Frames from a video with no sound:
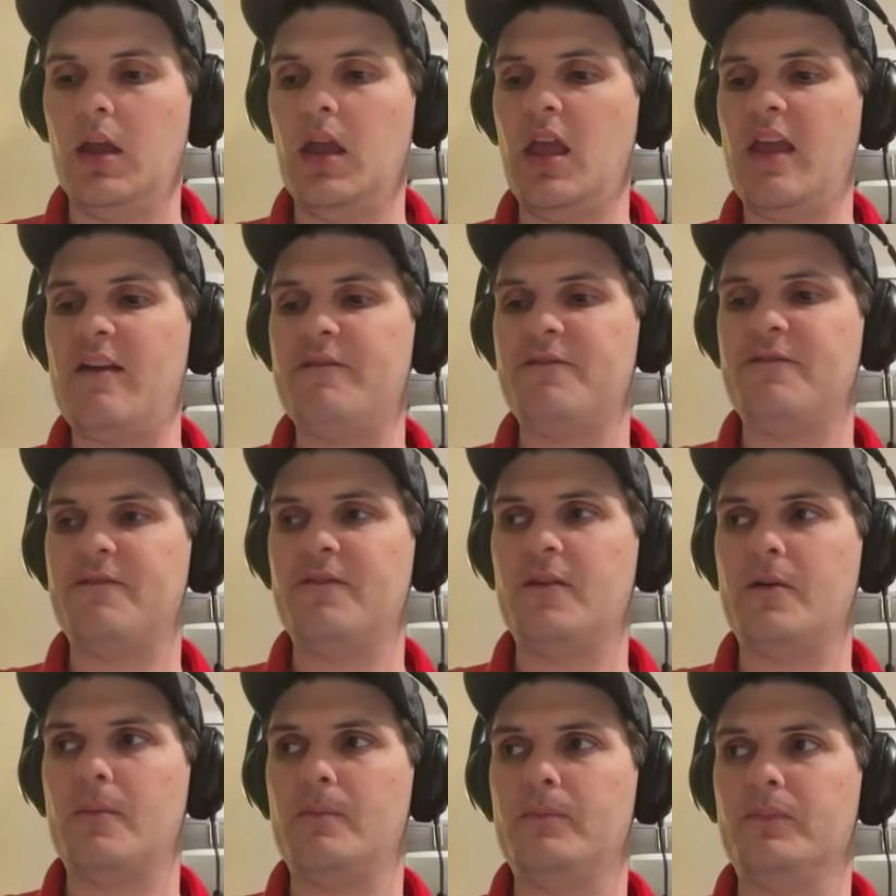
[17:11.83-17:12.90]
If
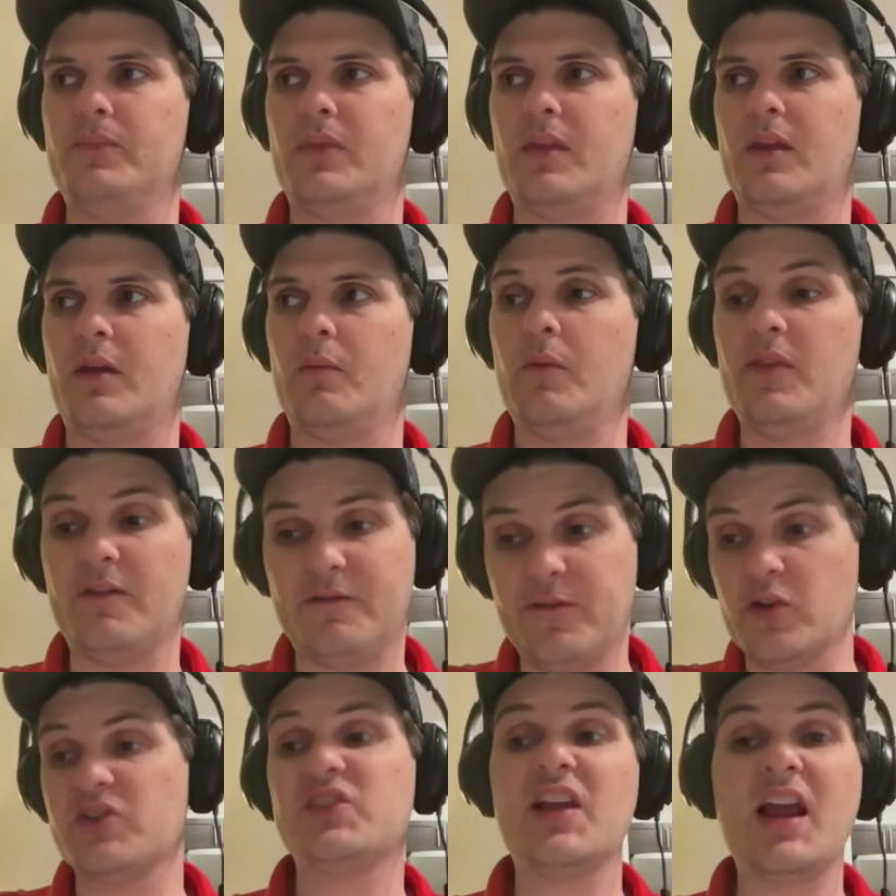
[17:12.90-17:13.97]
when the
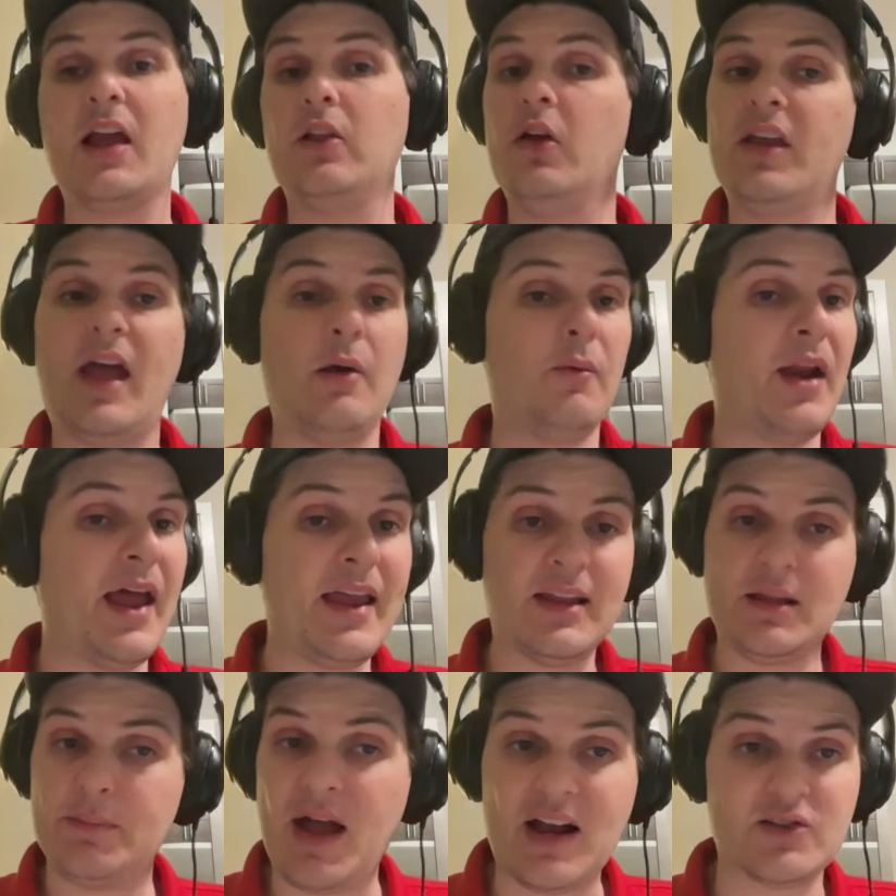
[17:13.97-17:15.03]
first thing I look at when I get
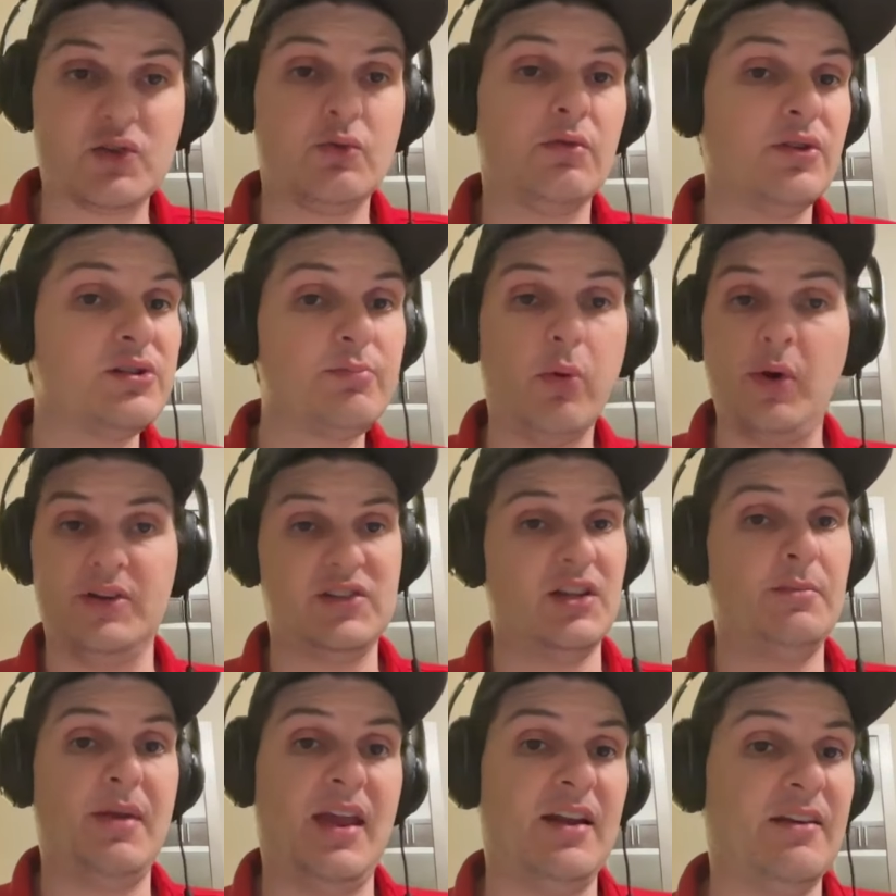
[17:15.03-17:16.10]
the box score is points in the
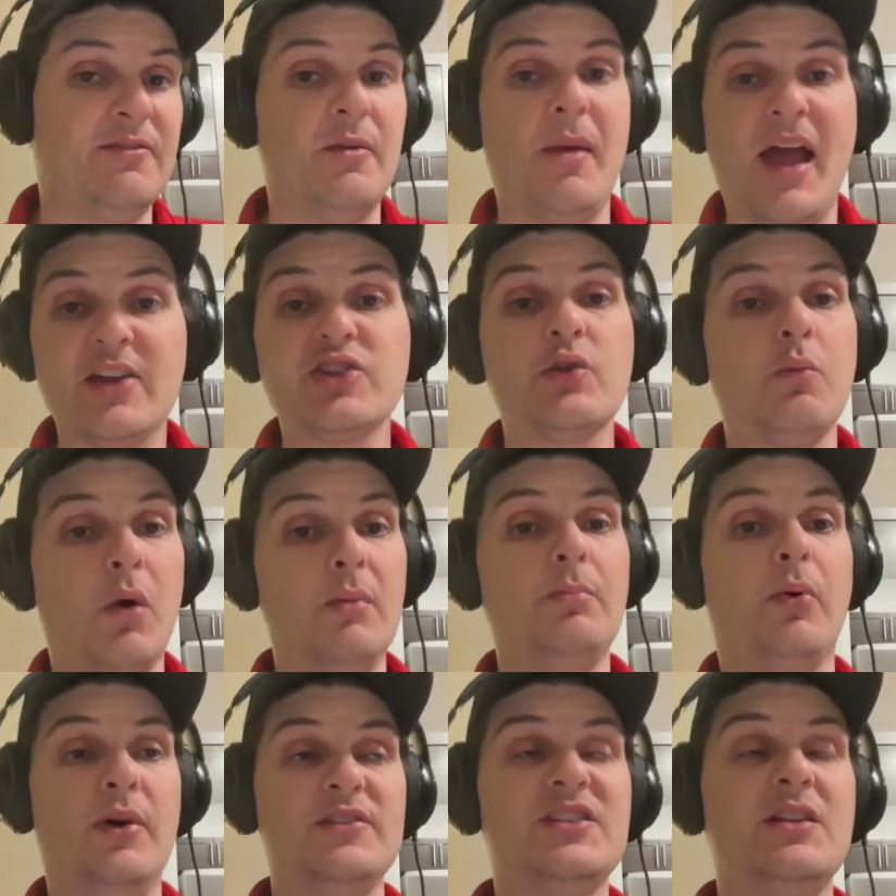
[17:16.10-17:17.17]
paint. If the Magic won
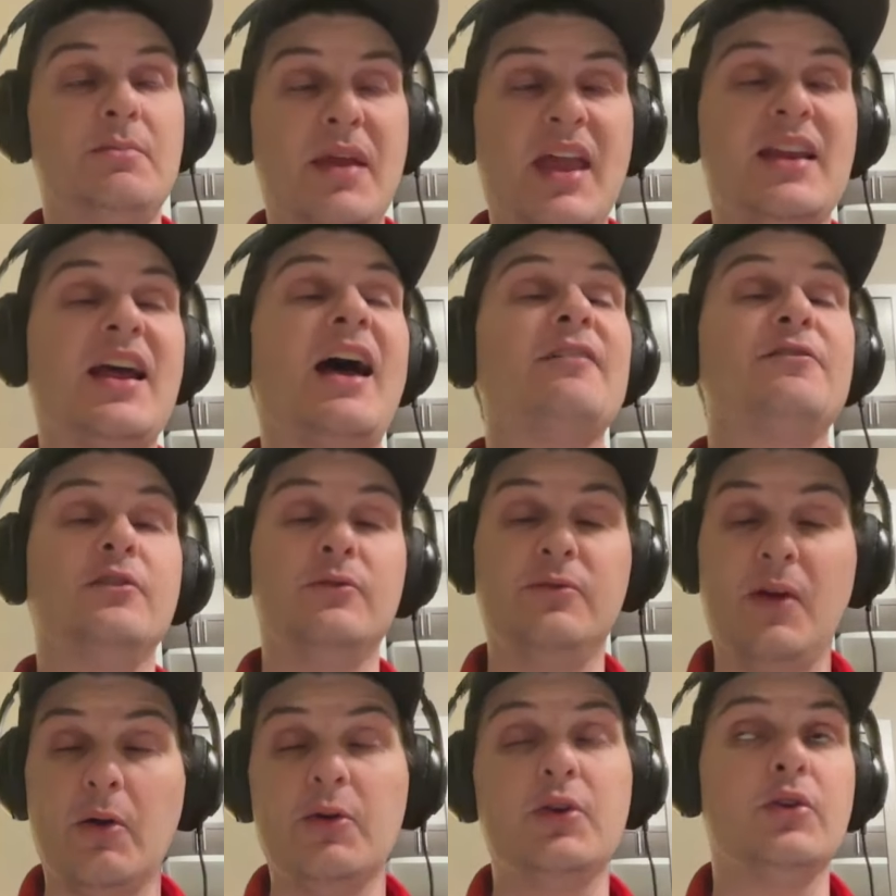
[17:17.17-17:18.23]
points in the paint, I feel
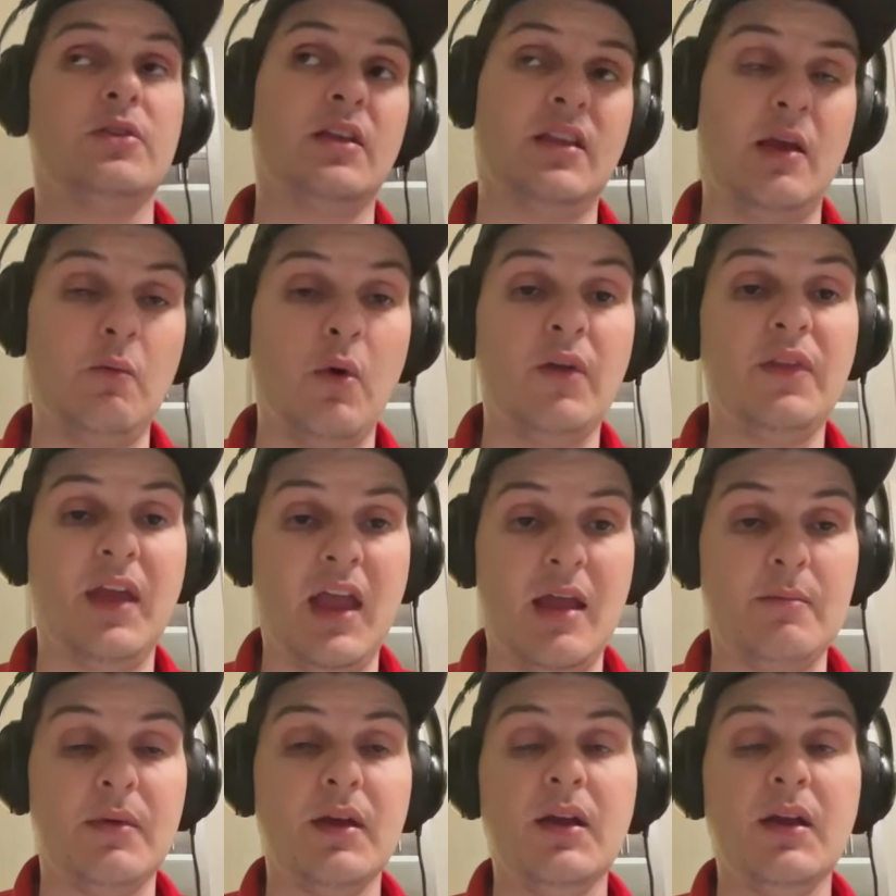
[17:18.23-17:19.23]
very good that they won the game.